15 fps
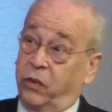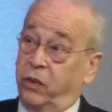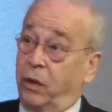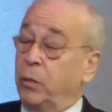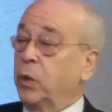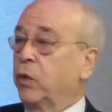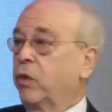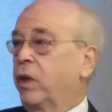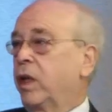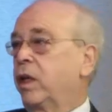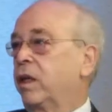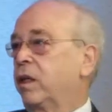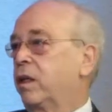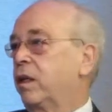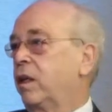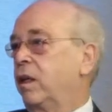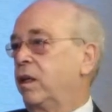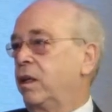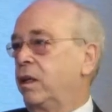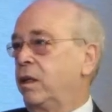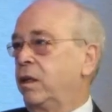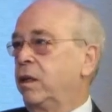summer that
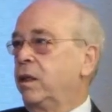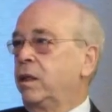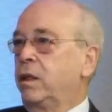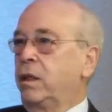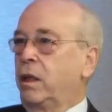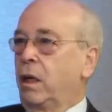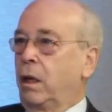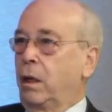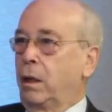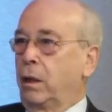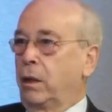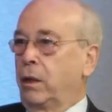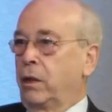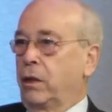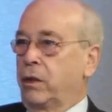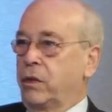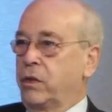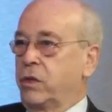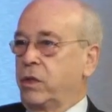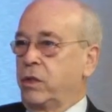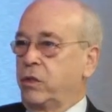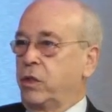the uh,
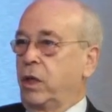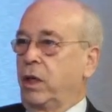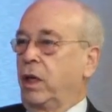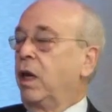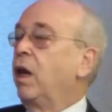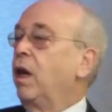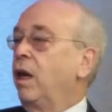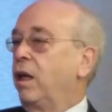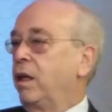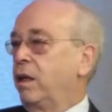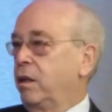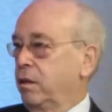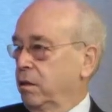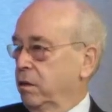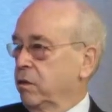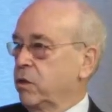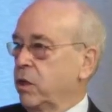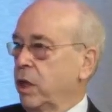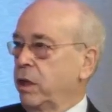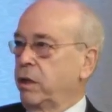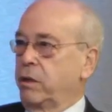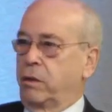CJK
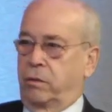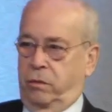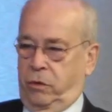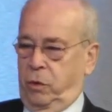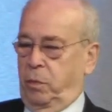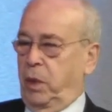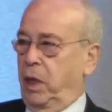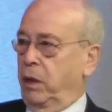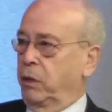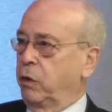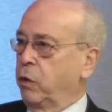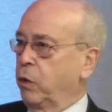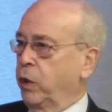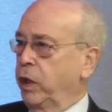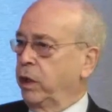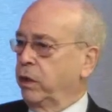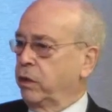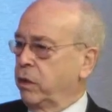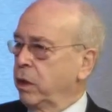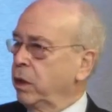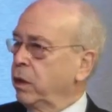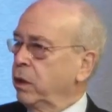China, Japan, Korea
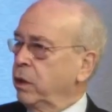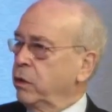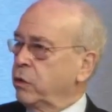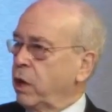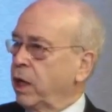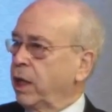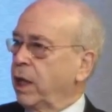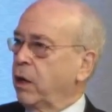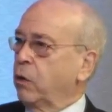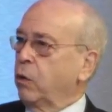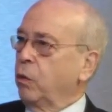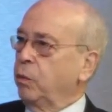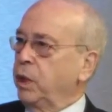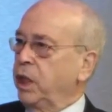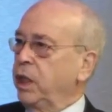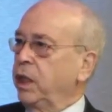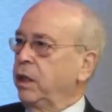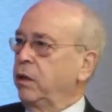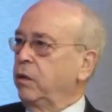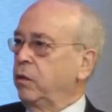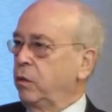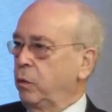trilateral
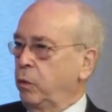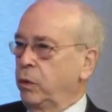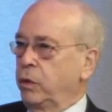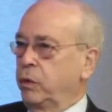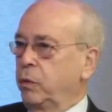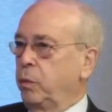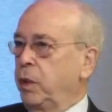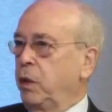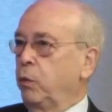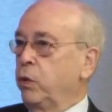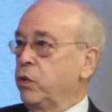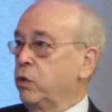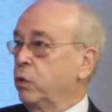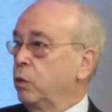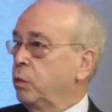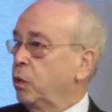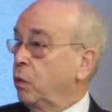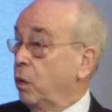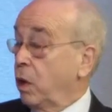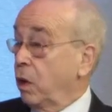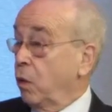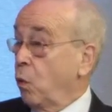meeting would be resumed,
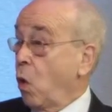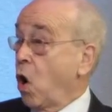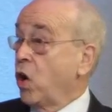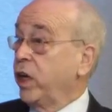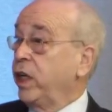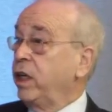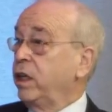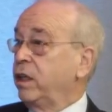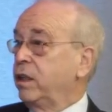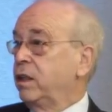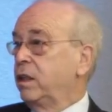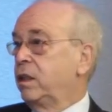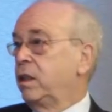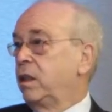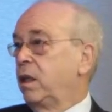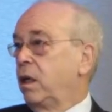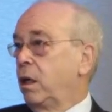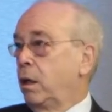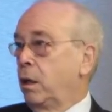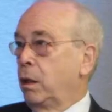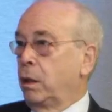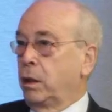uh, Wang Yi
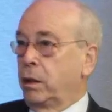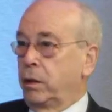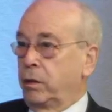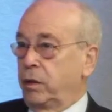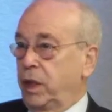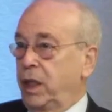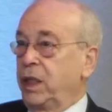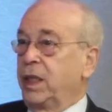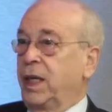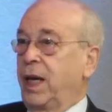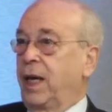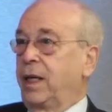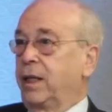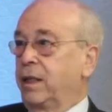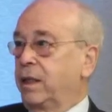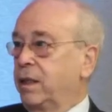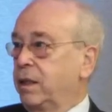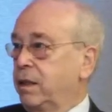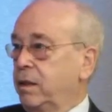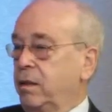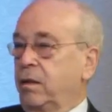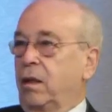uh, indicated
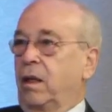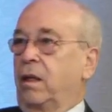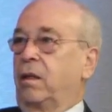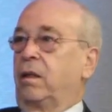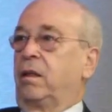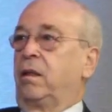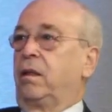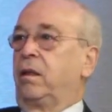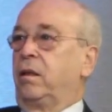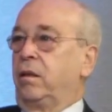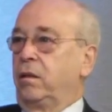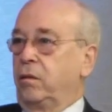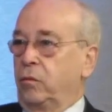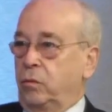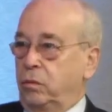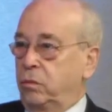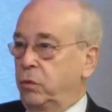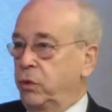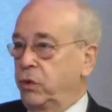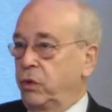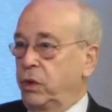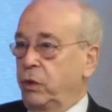that he
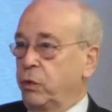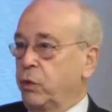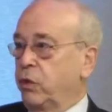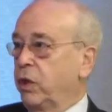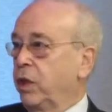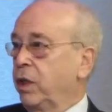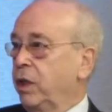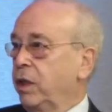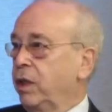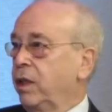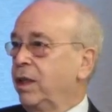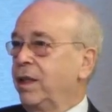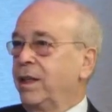was interested in